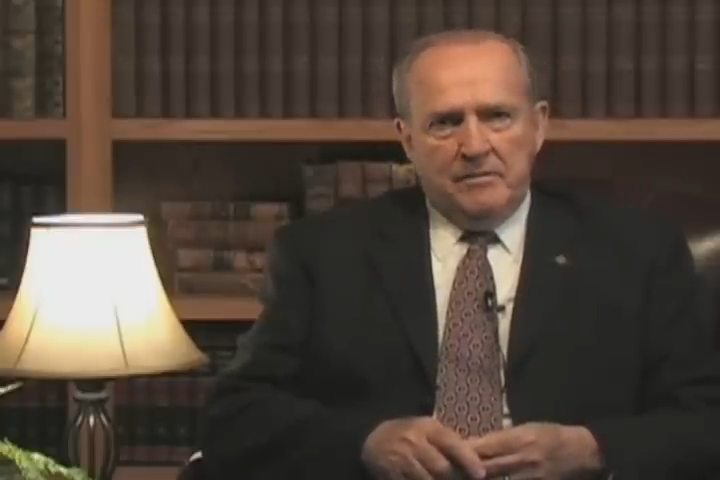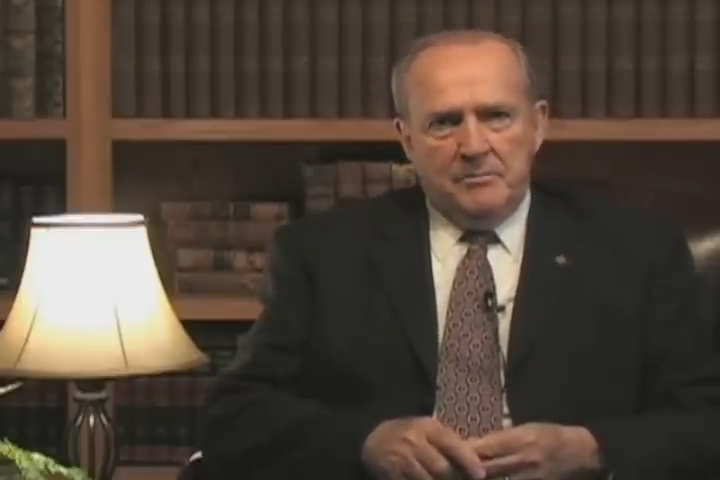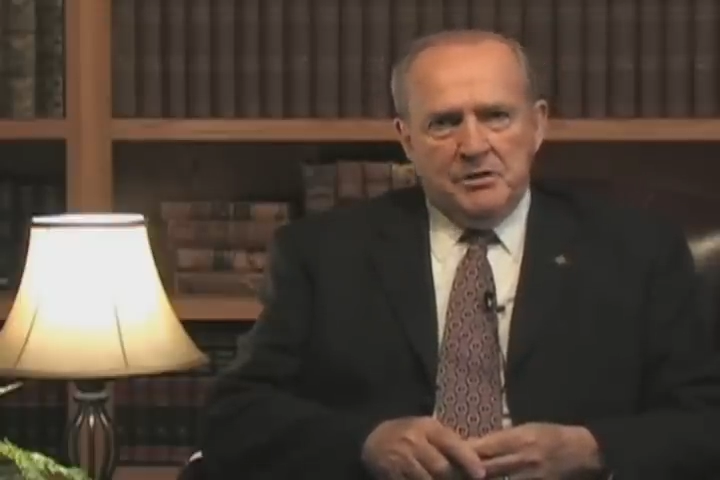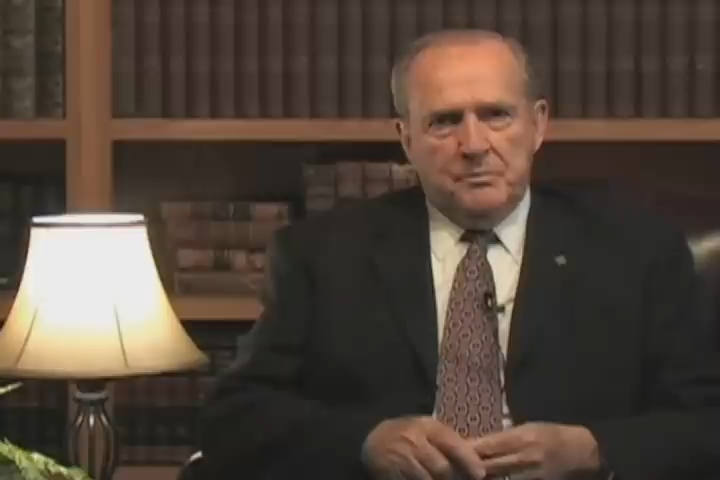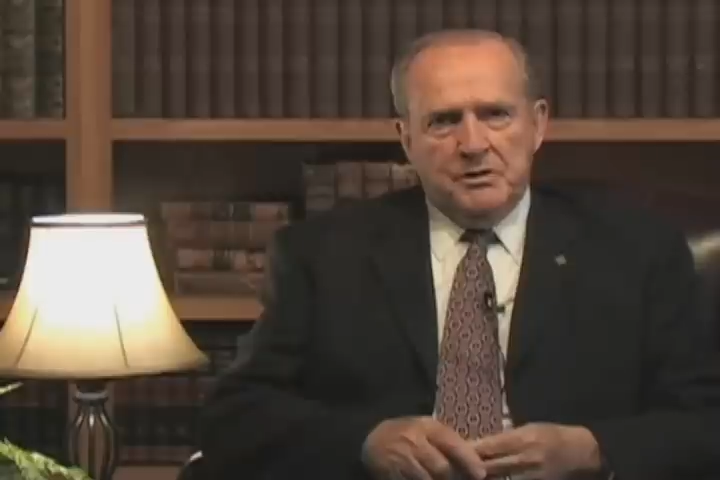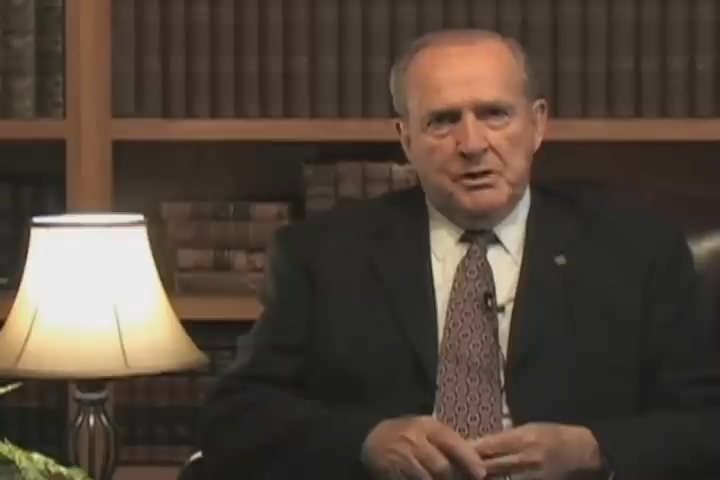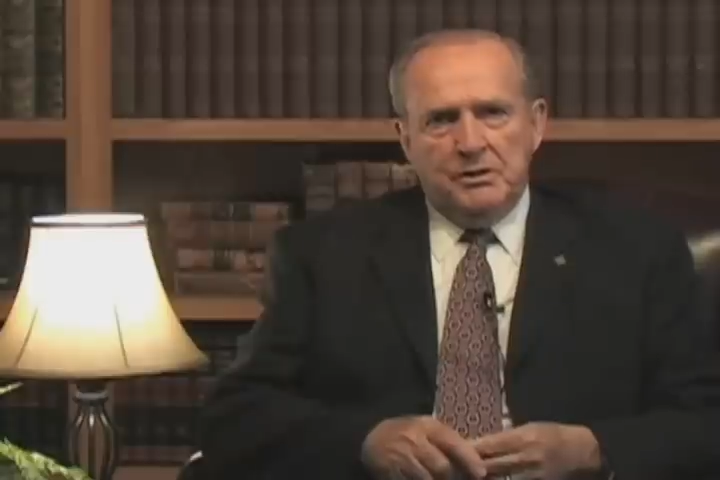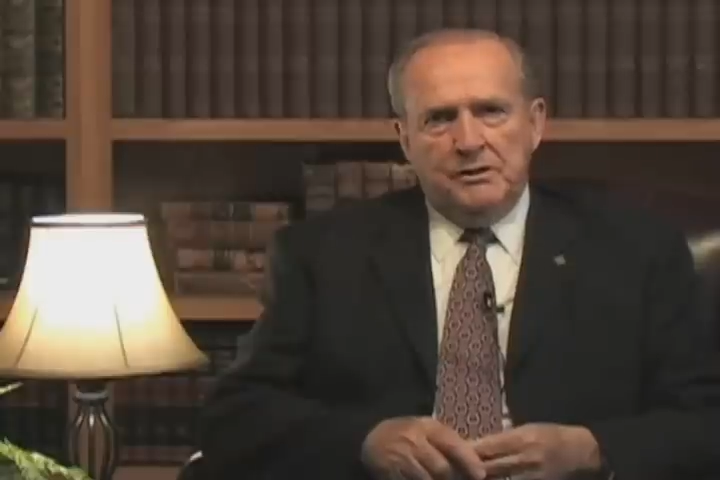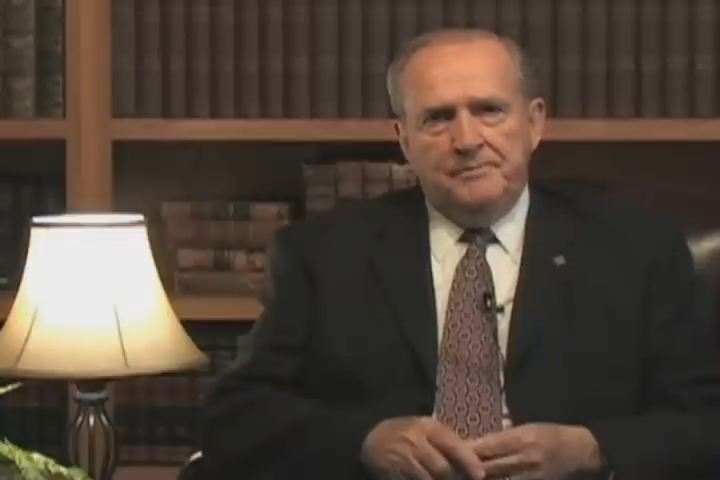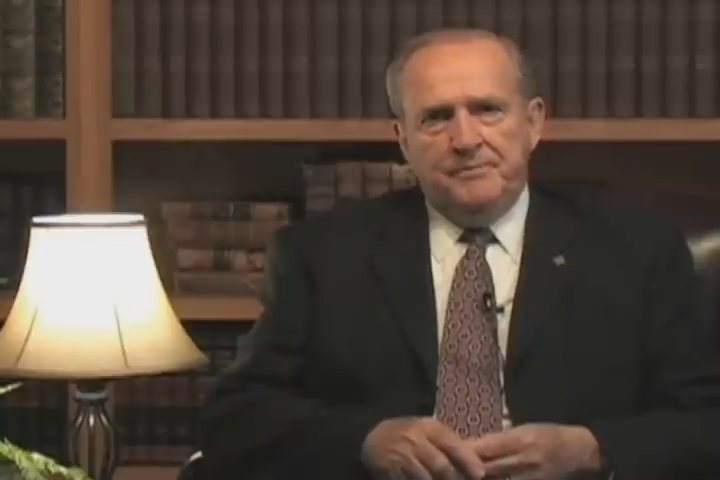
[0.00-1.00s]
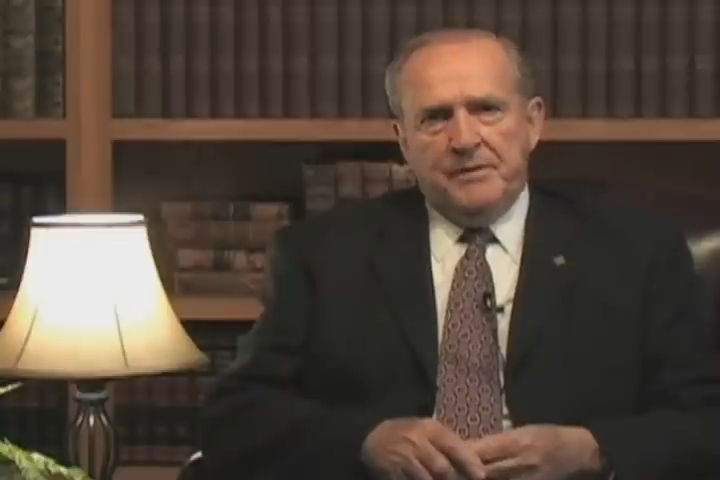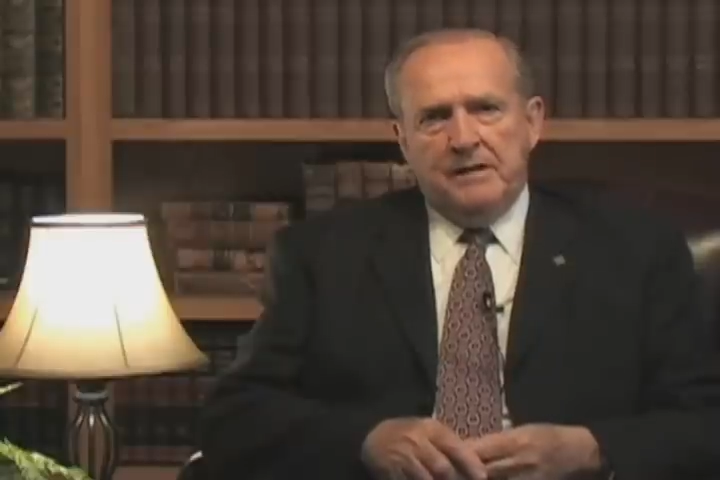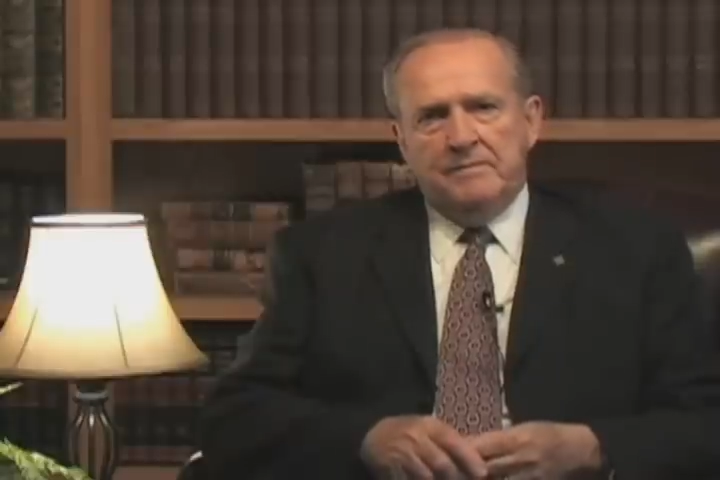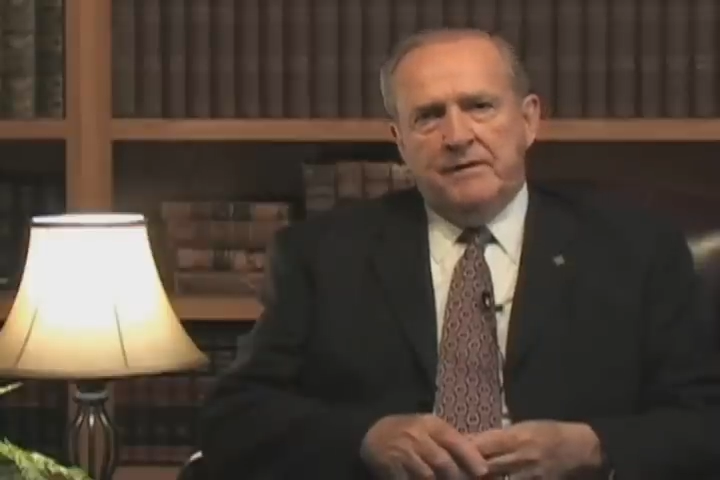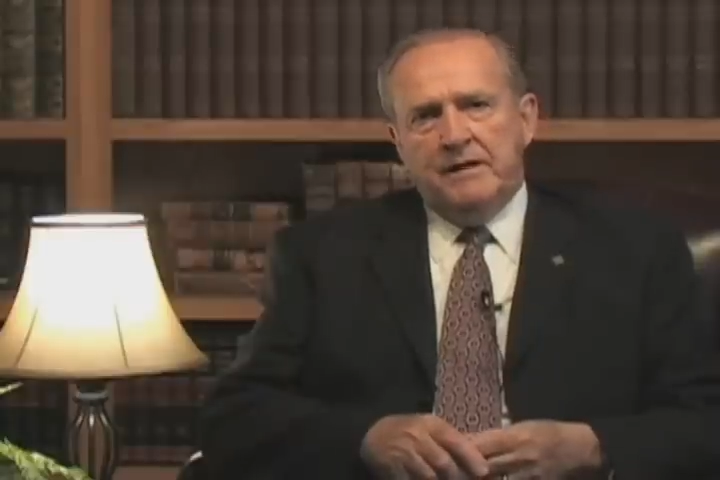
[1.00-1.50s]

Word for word: down from his position